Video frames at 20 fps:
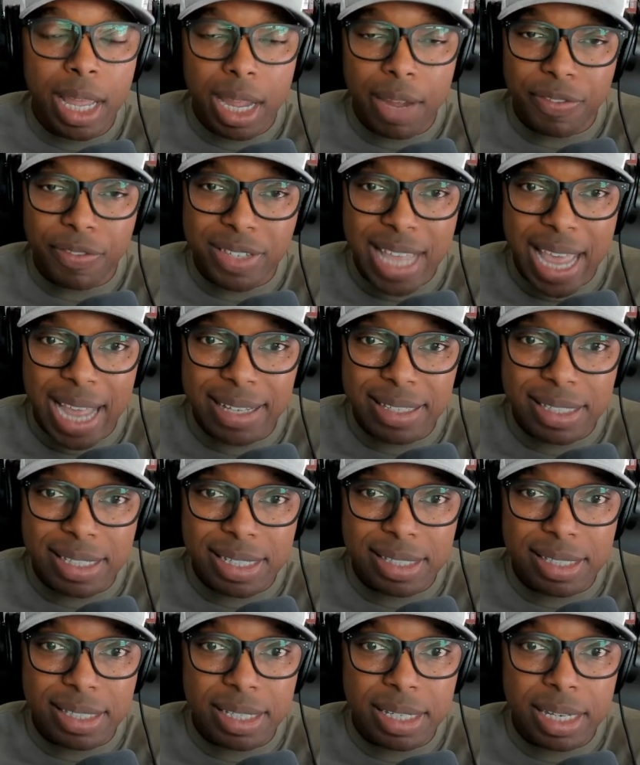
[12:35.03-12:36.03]
If
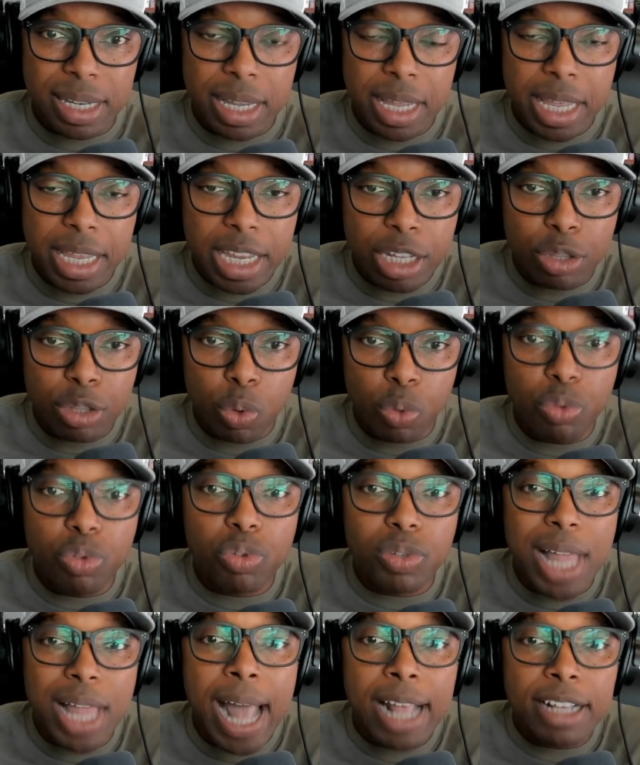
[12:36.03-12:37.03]
Texas can
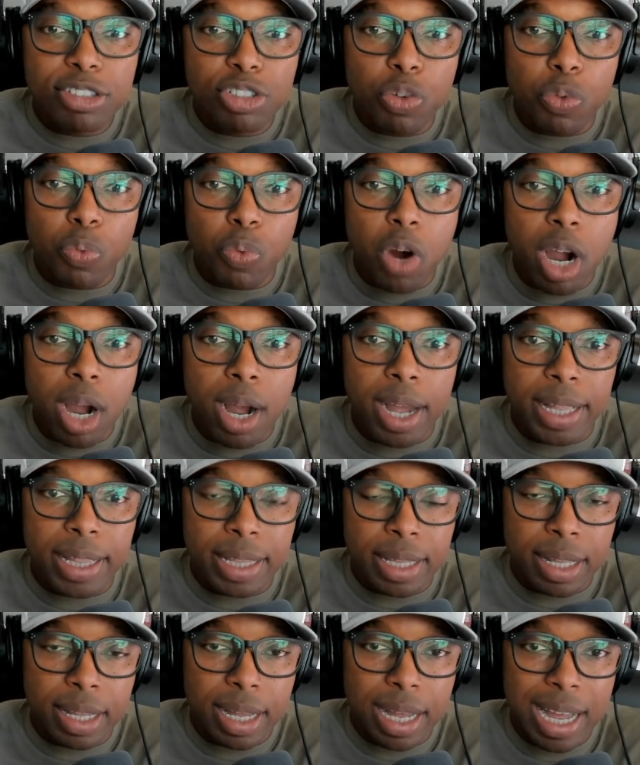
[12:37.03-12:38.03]
neutralize the
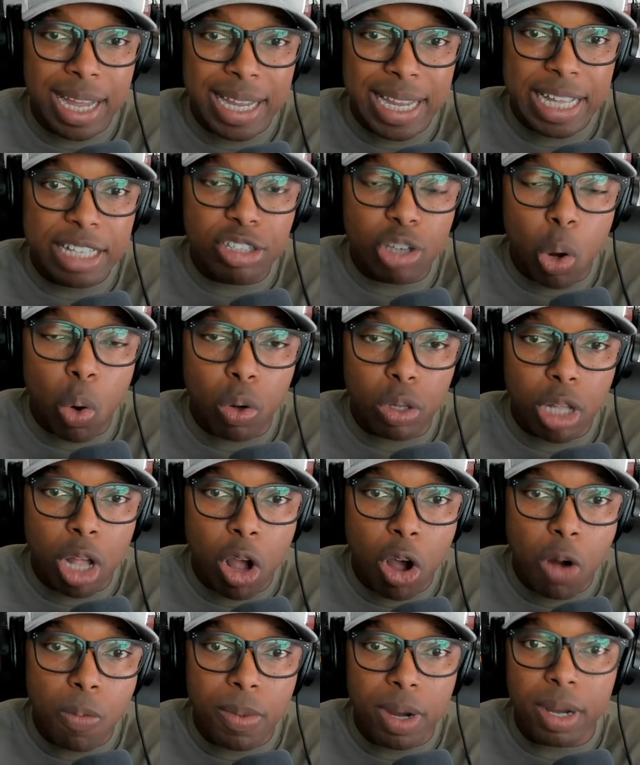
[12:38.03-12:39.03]
run against
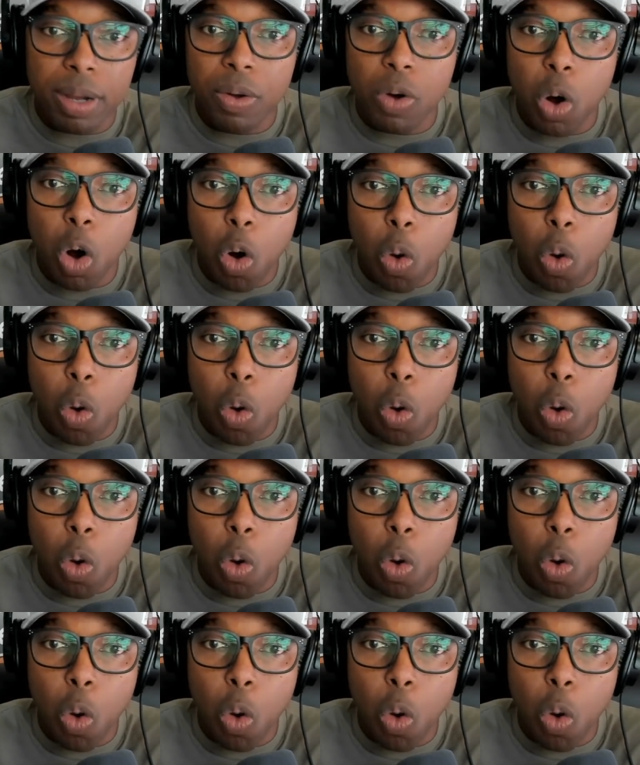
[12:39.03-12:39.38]
Oklahoma,